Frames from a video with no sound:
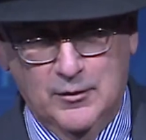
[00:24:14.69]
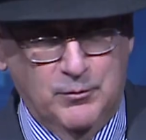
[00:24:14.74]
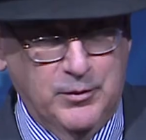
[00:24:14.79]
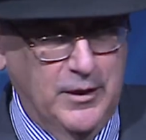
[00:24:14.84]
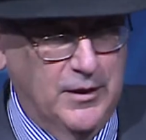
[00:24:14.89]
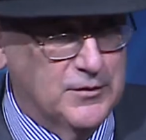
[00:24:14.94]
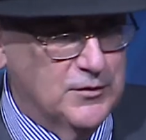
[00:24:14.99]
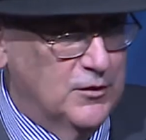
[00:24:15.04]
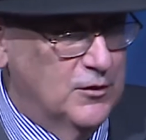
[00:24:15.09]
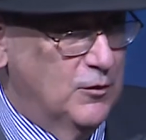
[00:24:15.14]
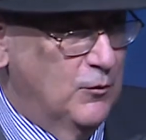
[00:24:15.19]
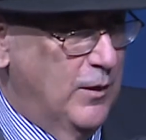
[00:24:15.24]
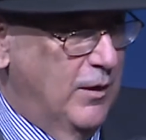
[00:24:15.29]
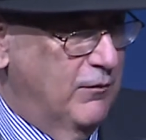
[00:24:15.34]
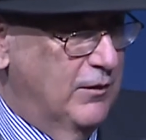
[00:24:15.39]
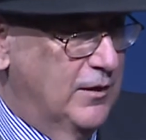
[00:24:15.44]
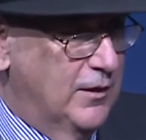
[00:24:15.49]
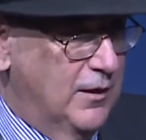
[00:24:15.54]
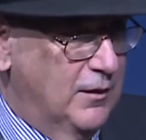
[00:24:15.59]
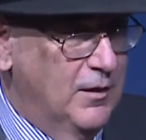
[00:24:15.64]
the president do
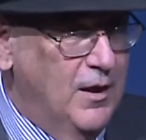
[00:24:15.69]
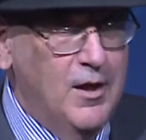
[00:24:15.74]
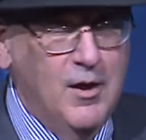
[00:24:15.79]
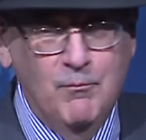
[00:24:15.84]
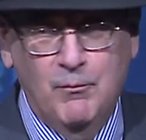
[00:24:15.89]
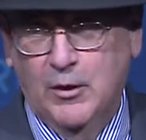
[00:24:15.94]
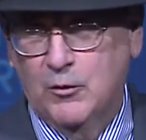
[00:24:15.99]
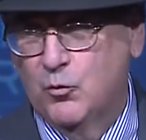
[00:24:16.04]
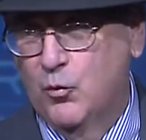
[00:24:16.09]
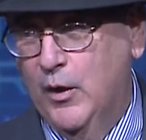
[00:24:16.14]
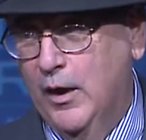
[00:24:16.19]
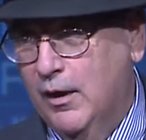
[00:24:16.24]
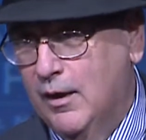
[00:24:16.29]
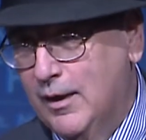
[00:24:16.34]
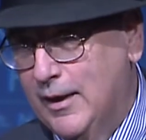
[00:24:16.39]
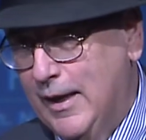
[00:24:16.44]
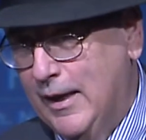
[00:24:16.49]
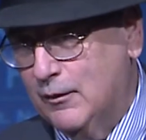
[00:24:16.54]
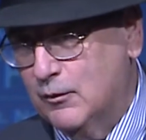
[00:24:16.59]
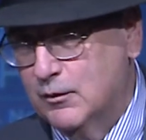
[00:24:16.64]
everything, but we'll
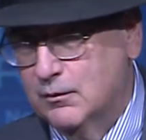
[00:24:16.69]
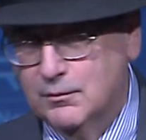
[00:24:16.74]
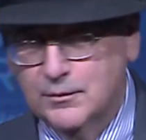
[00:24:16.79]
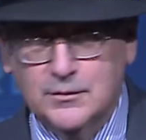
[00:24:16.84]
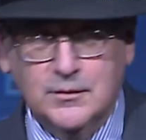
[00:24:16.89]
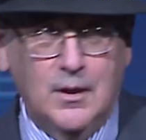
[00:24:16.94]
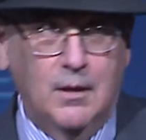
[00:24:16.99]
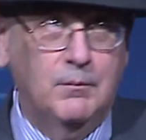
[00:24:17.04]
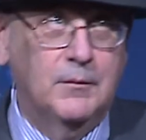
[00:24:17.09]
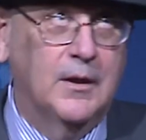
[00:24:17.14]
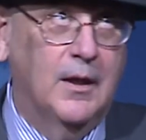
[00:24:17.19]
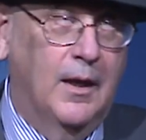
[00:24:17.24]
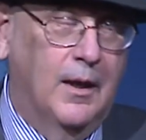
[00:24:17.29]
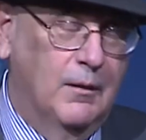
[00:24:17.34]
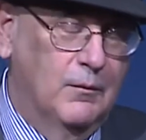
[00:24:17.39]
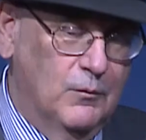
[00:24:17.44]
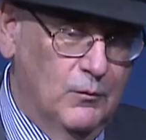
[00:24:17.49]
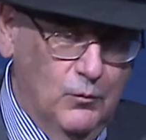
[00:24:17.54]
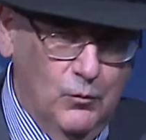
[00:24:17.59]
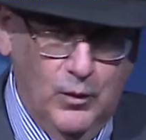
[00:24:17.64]
elect someday
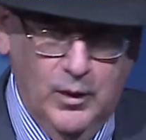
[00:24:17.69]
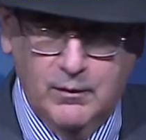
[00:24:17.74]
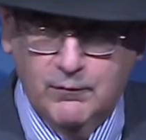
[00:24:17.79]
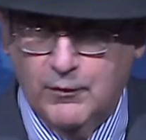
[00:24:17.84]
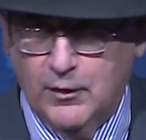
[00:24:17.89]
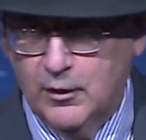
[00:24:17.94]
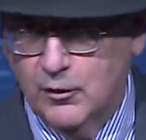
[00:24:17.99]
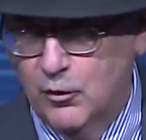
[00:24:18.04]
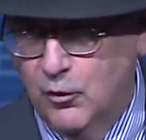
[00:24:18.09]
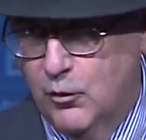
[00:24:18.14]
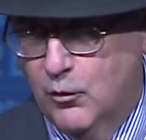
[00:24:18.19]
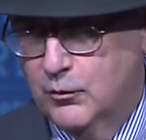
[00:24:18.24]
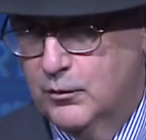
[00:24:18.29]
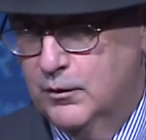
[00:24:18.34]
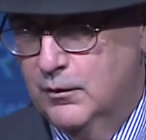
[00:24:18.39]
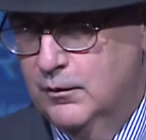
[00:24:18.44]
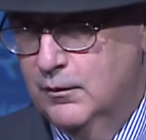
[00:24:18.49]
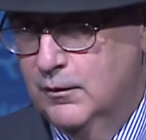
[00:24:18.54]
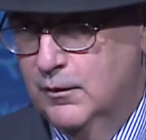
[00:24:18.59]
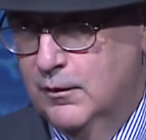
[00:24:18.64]
one of our own,
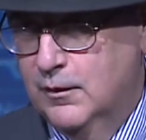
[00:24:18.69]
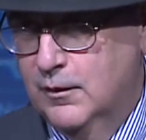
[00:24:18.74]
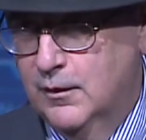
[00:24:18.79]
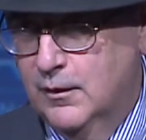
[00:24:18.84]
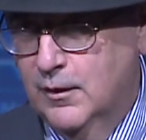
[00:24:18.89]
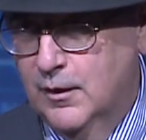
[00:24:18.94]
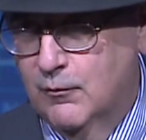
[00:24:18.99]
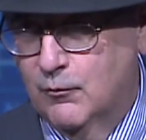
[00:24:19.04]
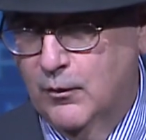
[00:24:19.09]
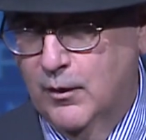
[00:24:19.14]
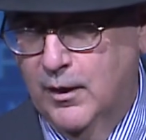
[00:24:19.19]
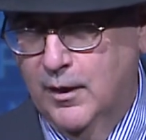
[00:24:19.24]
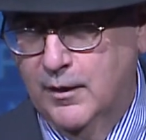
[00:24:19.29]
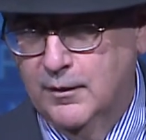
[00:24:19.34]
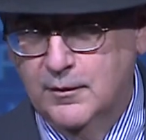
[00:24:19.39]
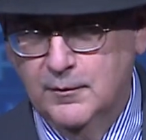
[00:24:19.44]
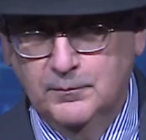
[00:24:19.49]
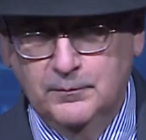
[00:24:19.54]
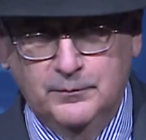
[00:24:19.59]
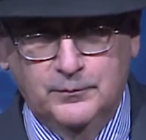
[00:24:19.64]
right?
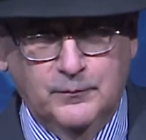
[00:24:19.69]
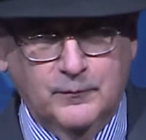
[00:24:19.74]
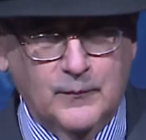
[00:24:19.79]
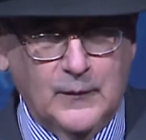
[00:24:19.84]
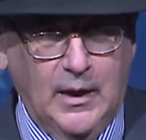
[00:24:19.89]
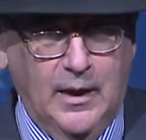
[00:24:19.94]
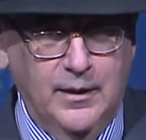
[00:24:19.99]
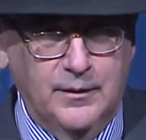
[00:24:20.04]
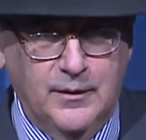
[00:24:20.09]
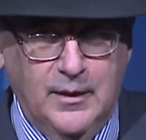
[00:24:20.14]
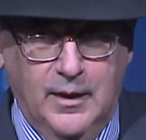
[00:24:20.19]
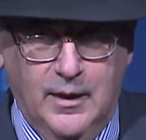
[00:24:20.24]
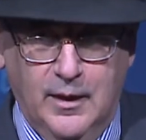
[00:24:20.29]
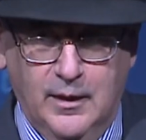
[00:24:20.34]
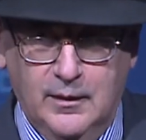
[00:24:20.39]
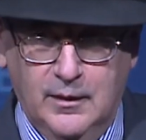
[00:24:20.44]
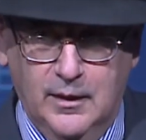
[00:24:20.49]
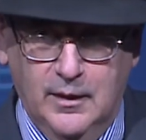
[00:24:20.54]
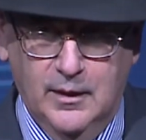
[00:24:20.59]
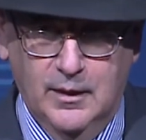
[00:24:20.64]
And
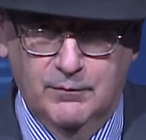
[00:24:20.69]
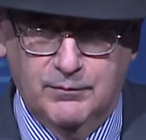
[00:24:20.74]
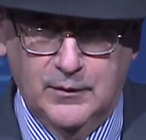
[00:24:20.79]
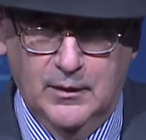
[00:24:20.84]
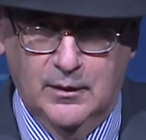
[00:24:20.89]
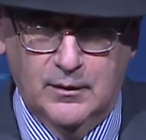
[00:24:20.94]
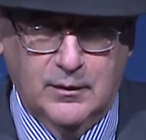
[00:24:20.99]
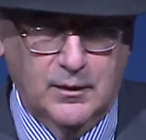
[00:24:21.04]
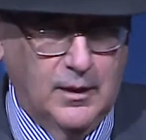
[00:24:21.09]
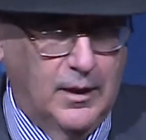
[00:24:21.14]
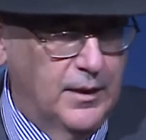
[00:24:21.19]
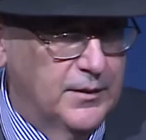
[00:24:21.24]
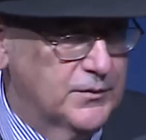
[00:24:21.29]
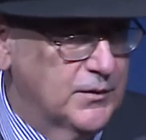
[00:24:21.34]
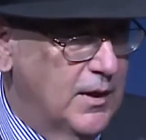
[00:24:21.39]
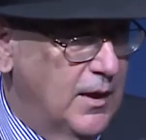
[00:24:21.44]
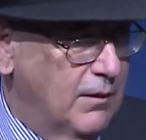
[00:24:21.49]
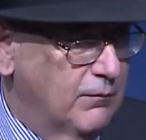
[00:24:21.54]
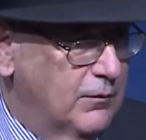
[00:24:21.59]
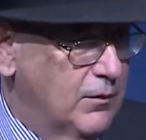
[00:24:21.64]
then if the other guys
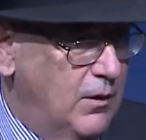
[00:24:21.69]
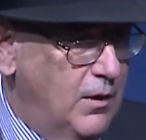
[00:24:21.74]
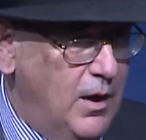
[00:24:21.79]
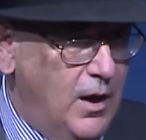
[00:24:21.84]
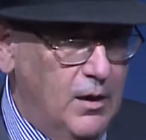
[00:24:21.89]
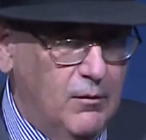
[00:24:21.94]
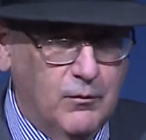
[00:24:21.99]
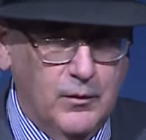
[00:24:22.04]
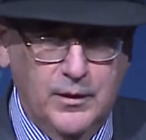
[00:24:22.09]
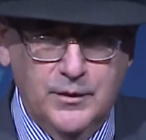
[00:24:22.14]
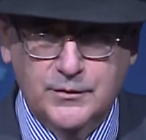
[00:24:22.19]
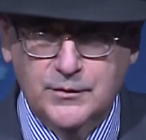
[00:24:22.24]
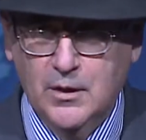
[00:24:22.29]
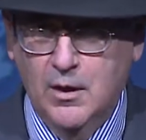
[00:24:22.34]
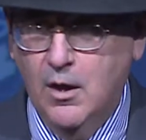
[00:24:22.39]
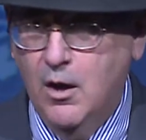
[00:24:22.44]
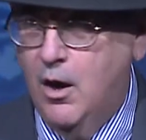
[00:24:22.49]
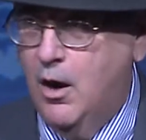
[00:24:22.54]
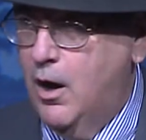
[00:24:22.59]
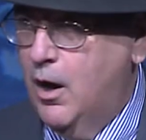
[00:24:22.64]
have Congress,
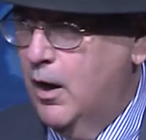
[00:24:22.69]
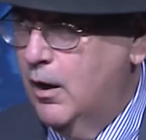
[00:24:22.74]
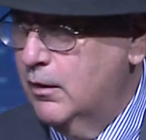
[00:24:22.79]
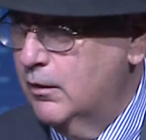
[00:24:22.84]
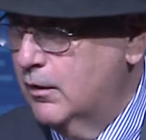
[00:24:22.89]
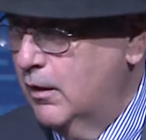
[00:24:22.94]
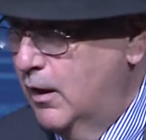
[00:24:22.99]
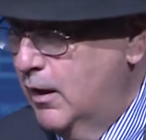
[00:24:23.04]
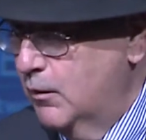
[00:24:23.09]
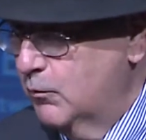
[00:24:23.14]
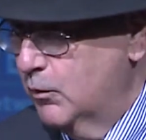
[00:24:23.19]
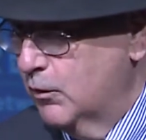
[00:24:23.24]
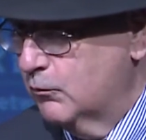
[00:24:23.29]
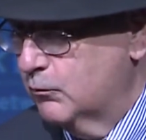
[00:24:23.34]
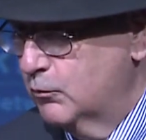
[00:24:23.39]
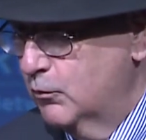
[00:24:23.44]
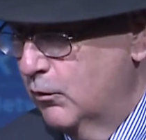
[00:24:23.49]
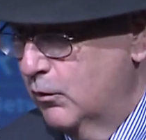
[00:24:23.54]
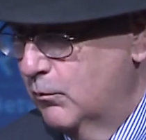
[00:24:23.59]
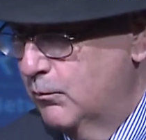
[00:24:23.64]
our guy will
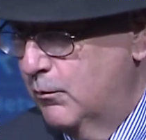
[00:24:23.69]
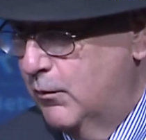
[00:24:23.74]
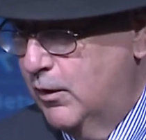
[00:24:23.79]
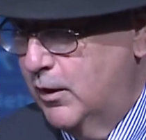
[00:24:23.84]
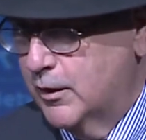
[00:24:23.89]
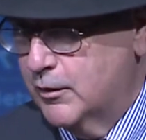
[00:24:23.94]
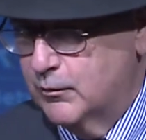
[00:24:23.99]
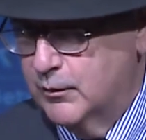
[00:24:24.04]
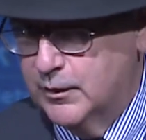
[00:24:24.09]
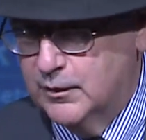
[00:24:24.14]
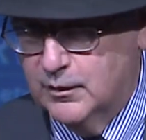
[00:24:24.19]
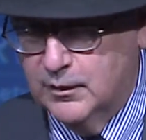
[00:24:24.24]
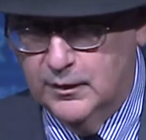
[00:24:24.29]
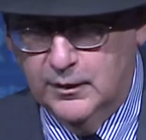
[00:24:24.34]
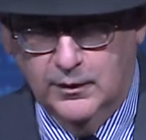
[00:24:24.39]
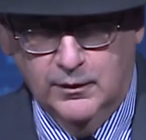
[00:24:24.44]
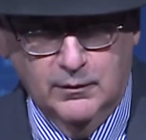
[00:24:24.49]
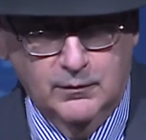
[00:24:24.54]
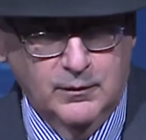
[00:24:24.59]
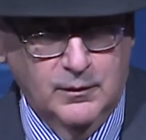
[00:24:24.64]
rule moderately.
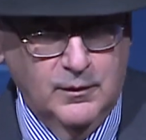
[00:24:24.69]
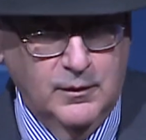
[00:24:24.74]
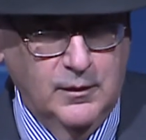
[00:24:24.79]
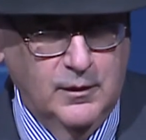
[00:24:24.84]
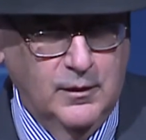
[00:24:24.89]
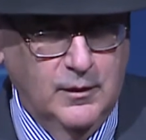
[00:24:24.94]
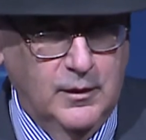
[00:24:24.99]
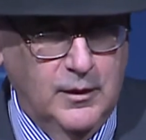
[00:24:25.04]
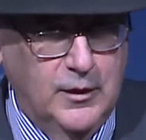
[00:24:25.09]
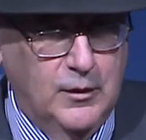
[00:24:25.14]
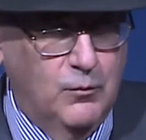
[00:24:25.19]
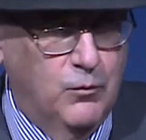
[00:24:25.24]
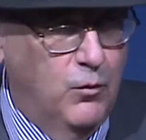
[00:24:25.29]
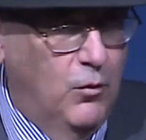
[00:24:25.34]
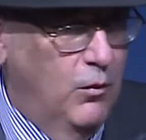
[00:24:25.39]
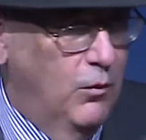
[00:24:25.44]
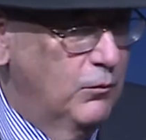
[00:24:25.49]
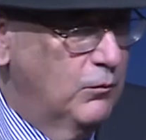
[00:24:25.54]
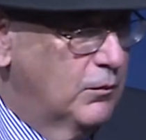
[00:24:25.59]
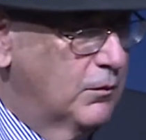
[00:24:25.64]
He
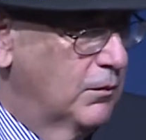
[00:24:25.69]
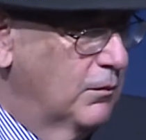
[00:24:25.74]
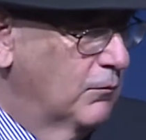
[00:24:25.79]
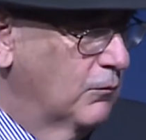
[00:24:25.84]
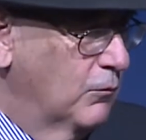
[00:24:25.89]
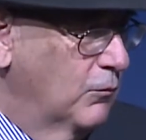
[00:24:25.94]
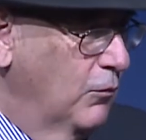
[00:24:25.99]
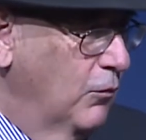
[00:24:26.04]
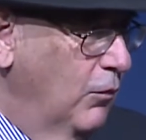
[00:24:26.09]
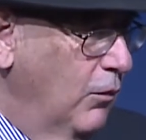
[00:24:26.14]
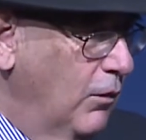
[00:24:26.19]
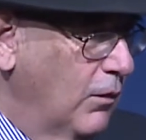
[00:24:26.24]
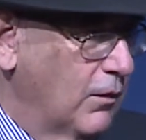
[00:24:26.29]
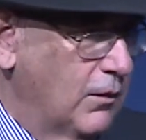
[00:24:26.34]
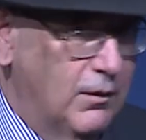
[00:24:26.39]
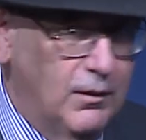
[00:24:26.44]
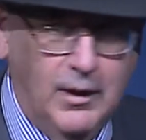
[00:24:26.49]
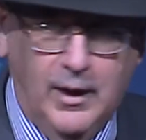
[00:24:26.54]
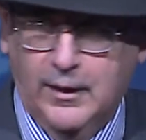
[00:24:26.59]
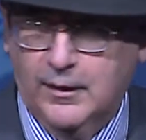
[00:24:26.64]
won't rule
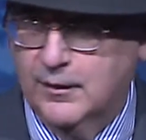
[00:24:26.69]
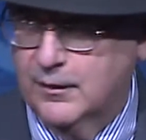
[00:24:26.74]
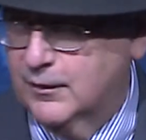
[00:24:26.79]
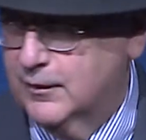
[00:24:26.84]
like a